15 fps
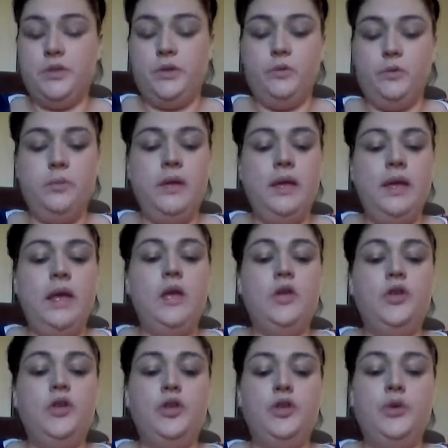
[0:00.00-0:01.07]
tube.
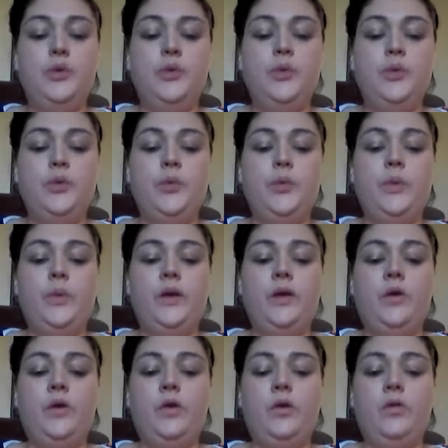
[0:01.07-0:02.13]
You
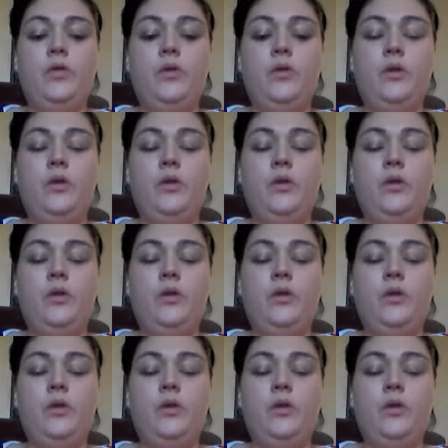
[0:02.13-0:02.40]
will,